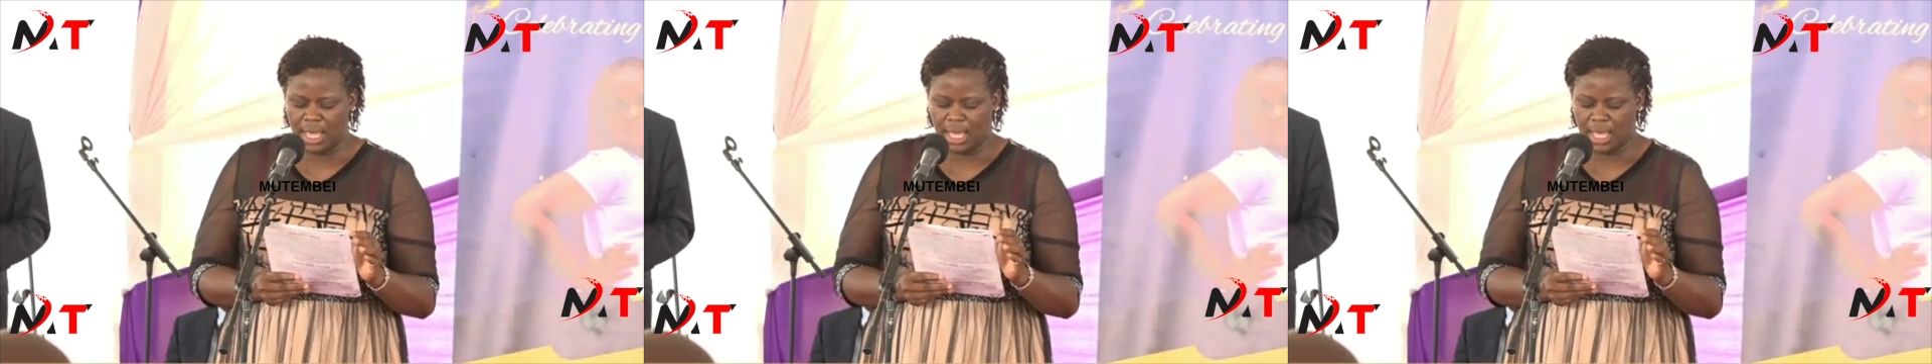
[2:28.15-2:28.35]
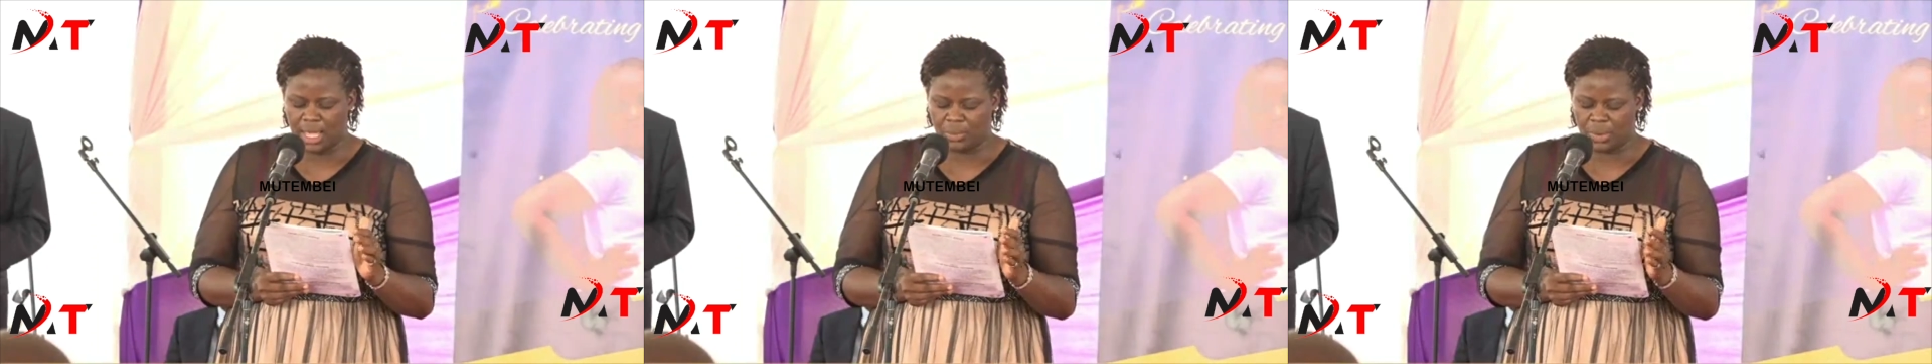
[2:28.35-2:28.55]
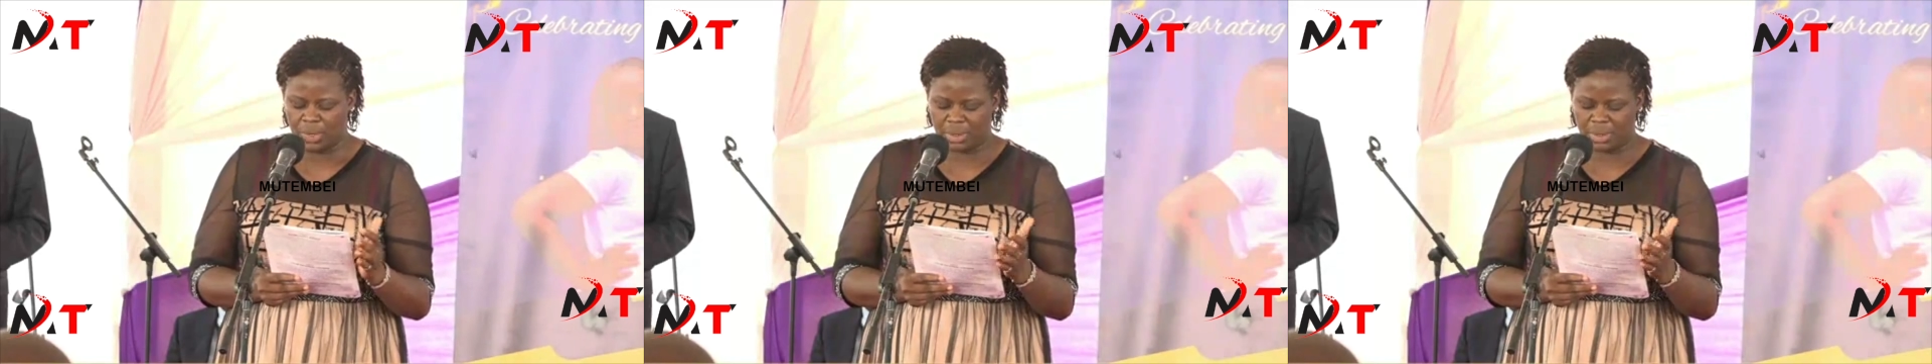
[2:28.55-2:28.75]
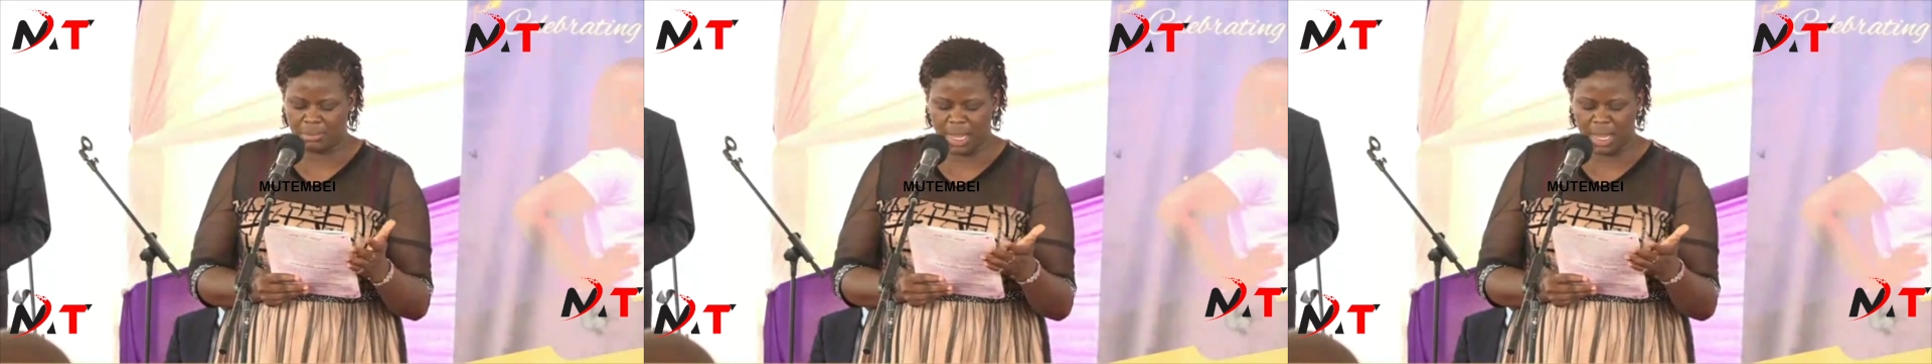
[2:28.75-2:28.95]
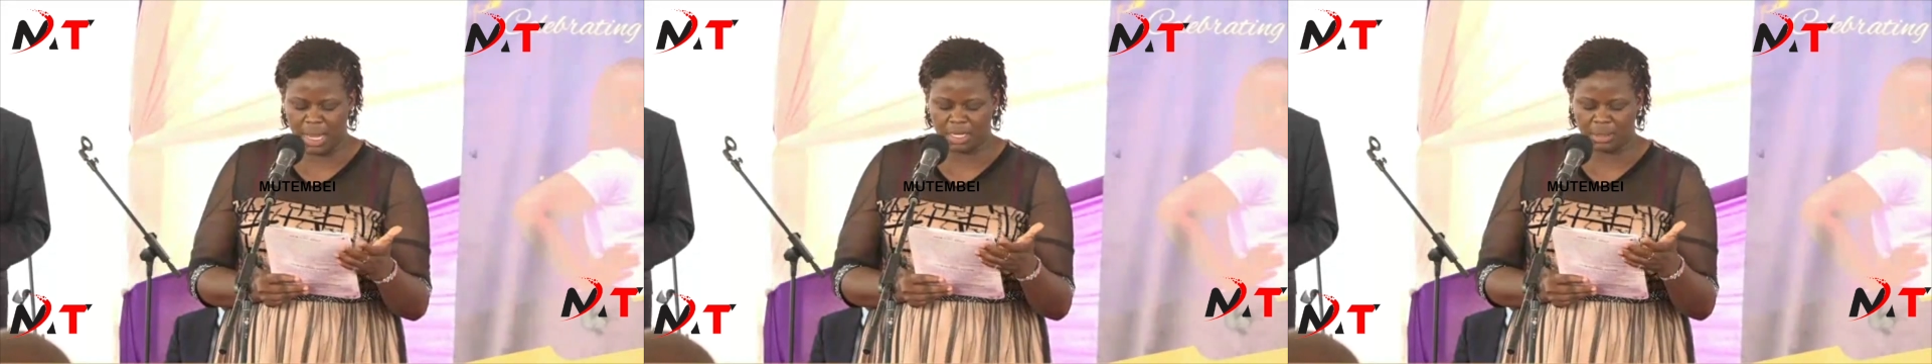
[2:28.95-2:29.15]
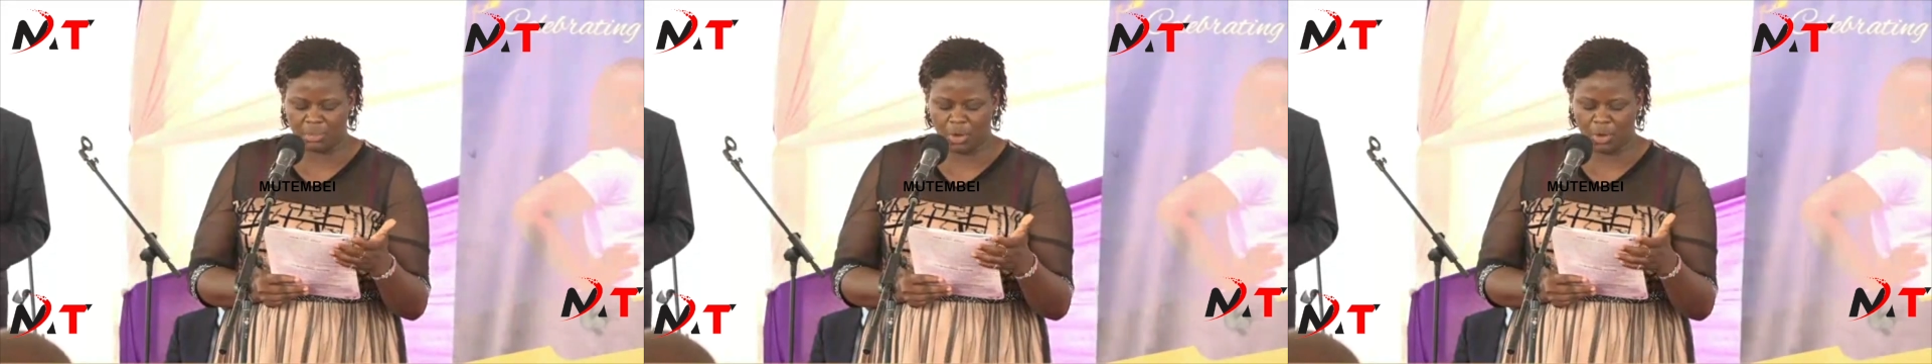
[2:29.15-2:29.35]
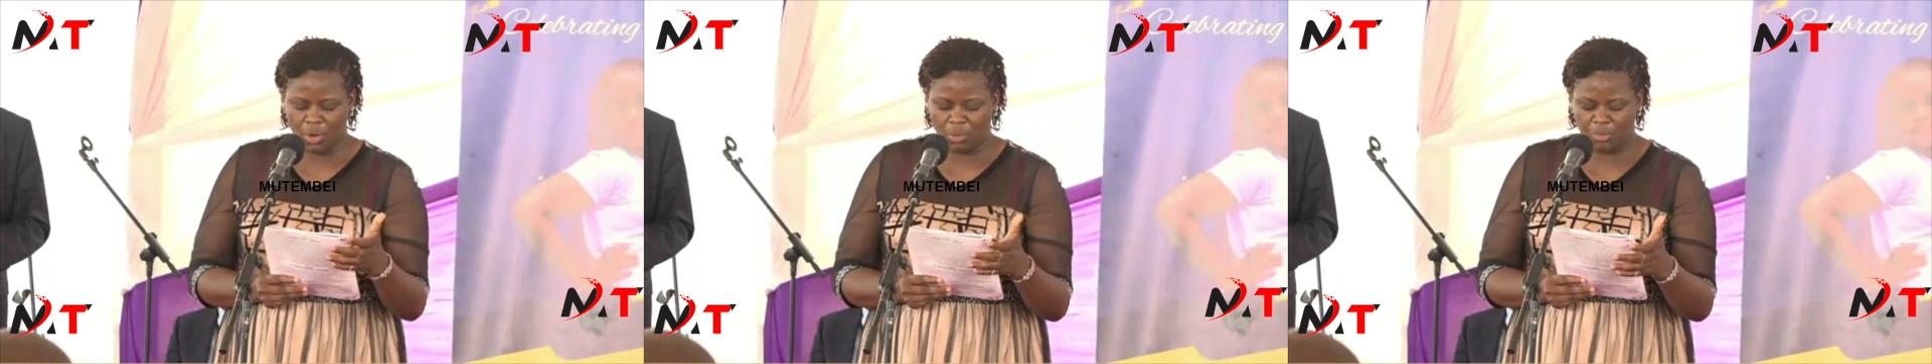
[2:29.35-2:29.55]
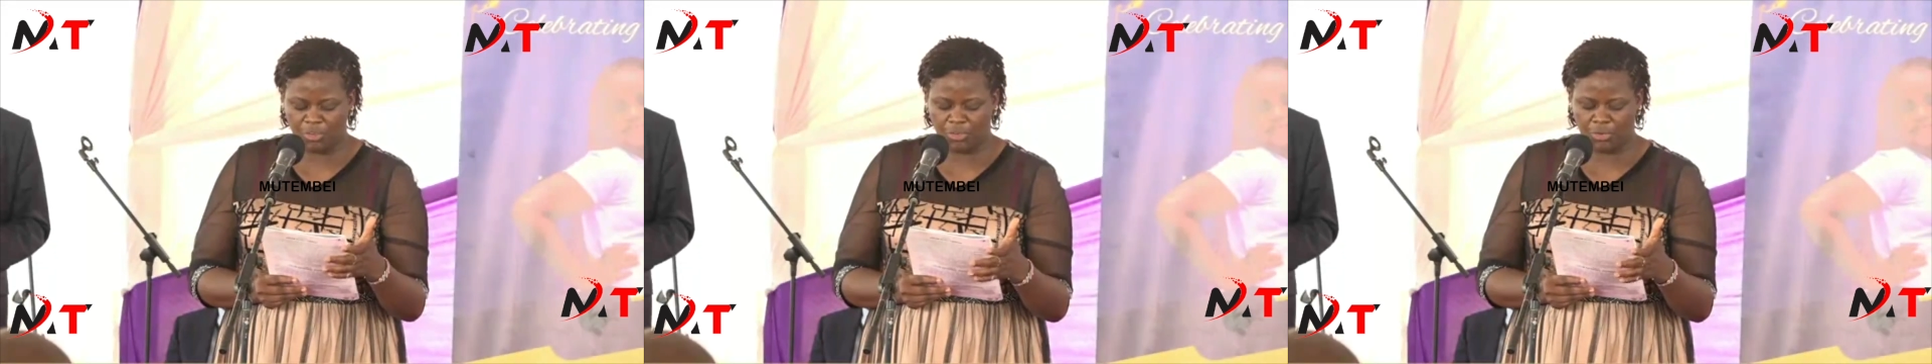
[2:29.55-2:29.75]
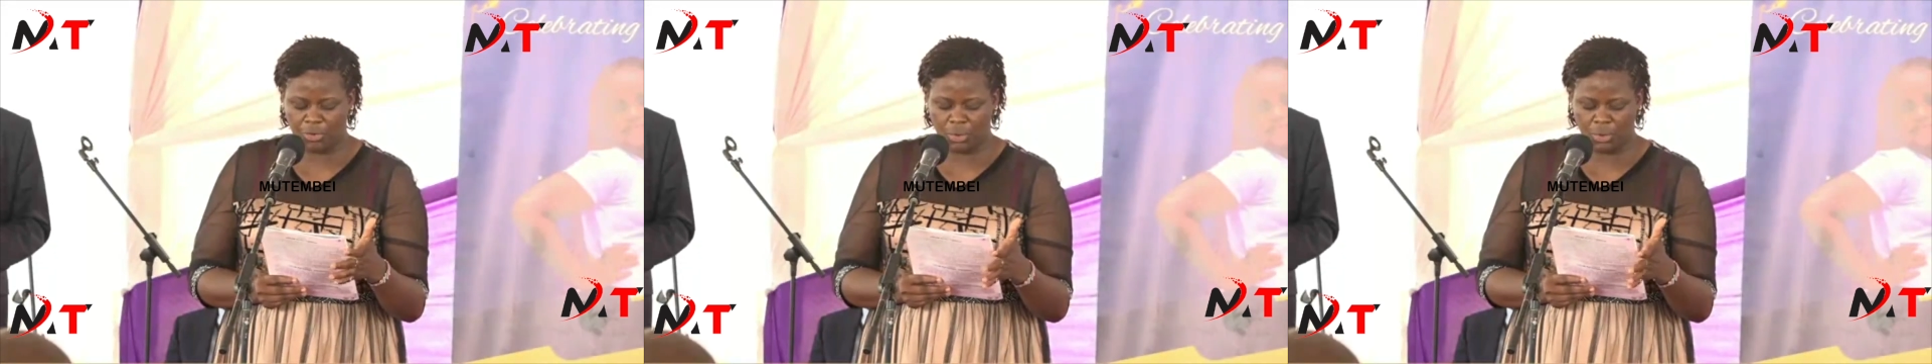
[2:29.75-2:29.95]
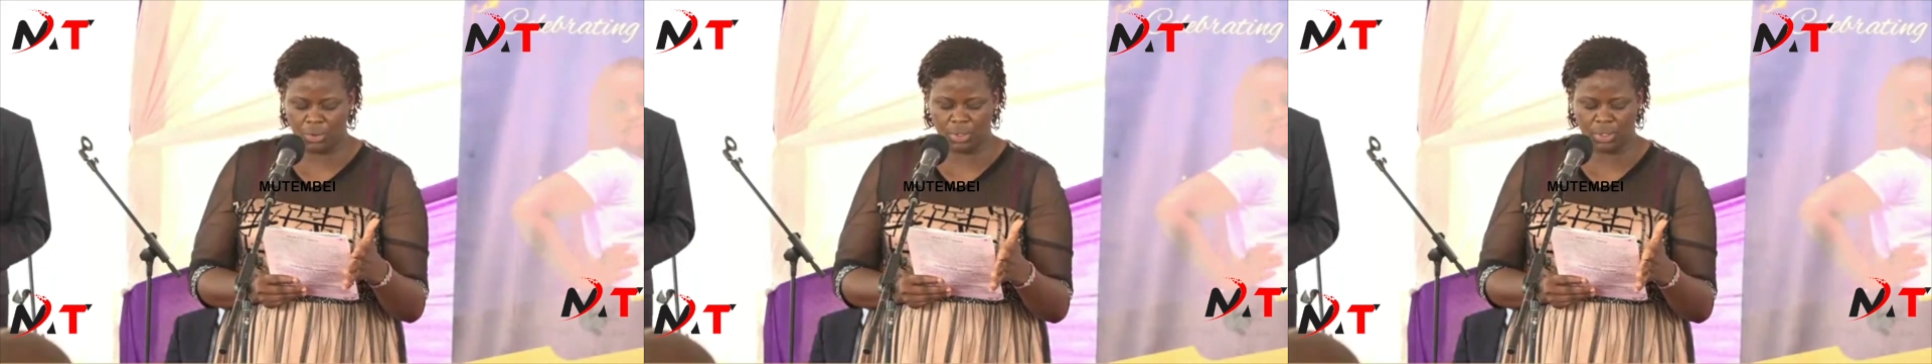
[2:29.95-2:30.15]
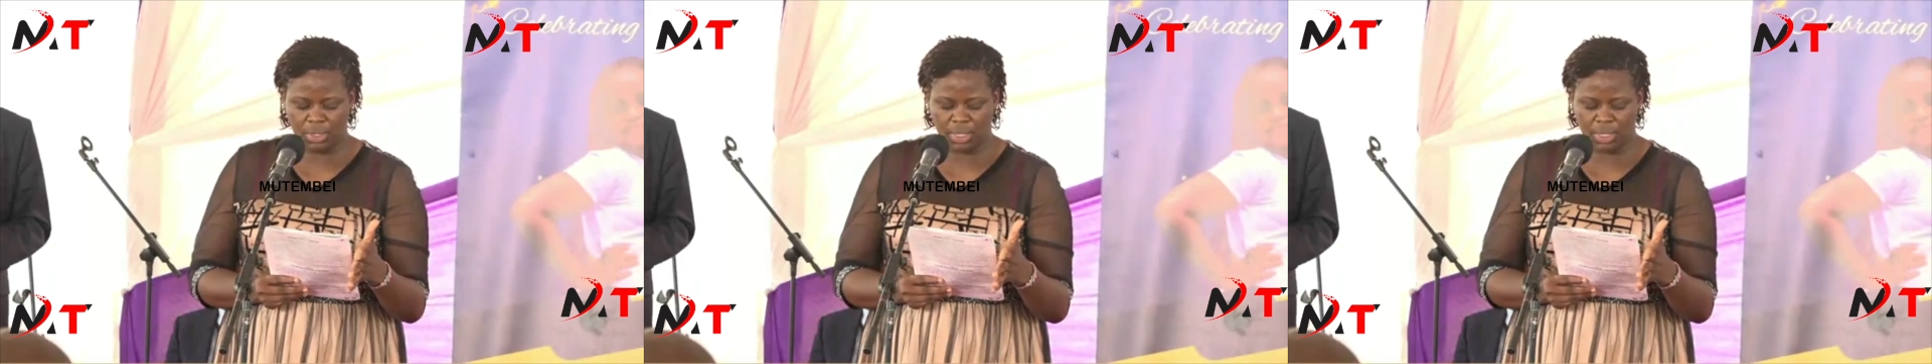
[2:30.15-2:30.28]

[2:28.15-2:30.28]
and we remained hopeful